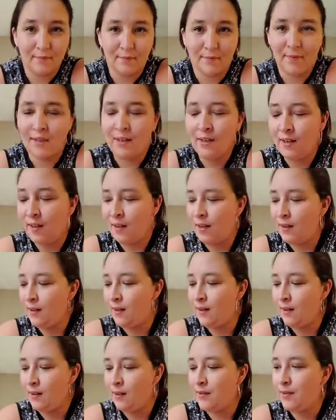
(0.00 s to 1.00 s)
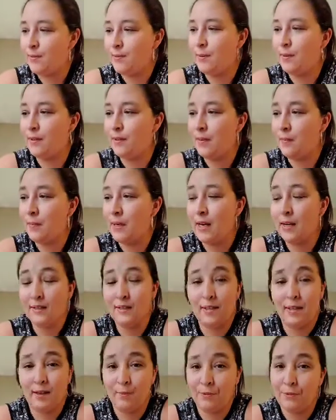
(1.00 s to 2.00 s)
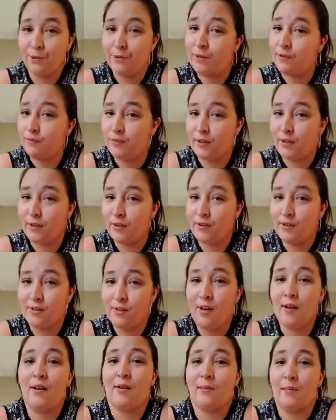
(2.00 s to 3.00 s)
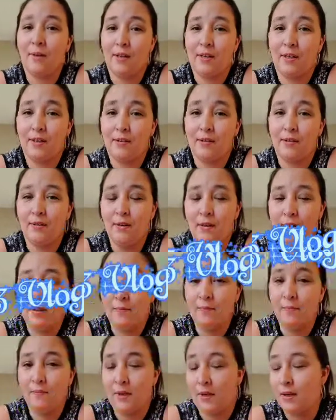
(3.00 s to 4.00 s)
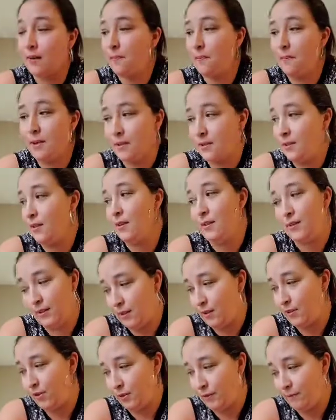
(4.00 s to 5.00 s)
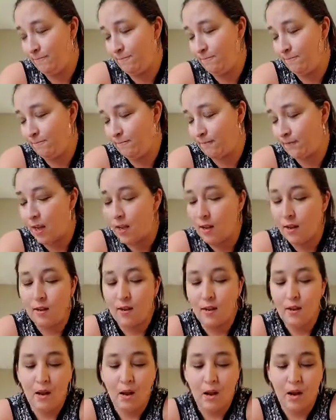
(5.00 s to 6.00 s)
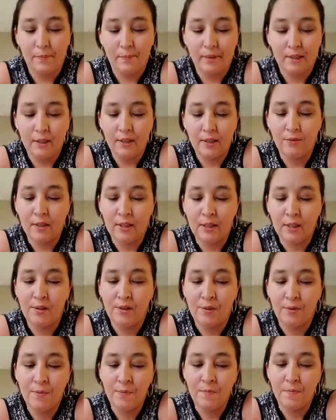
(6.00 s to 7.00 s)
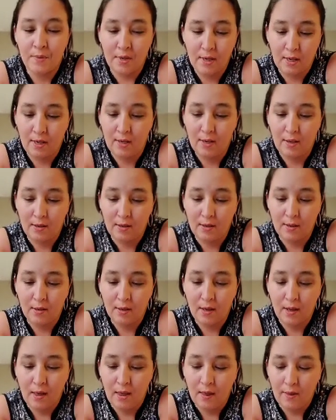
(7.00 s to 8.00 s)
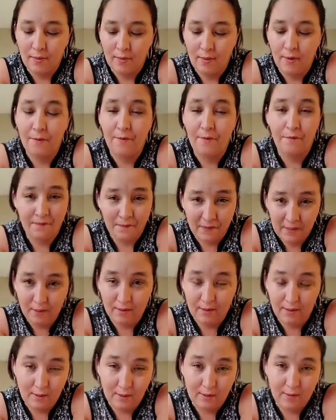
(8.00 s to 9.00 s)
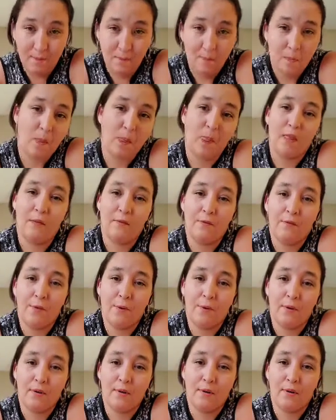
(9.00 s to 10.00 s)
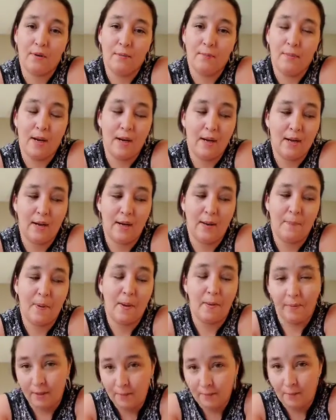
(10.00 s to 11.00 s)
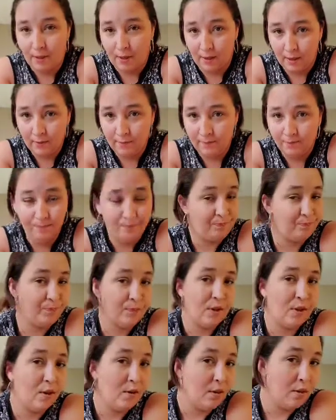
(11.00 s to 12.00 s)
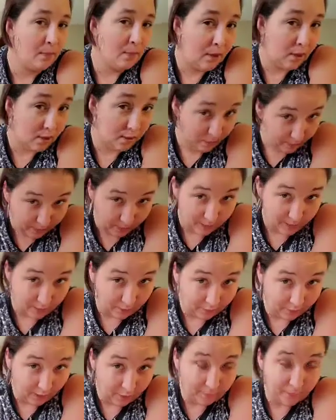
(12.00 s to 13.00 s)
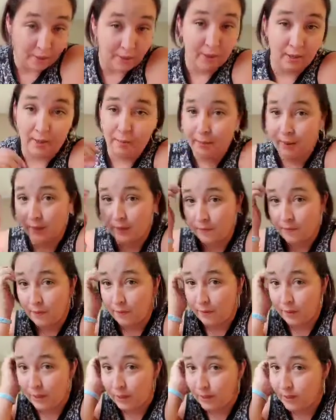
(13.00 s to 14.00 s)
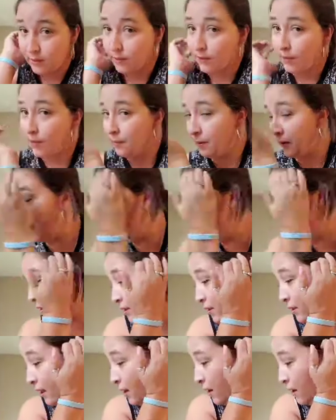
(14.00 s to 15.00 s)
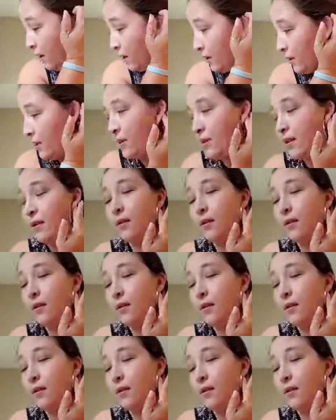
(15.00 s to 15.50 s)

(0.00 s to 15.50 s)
Hey guys, welcome back to M3 Vlogs. I am here in my messy kitchen. I'm getting ready to make the filling for my pumpkin pie. My hair's a mess. I've got it put up out of the way so that way it's not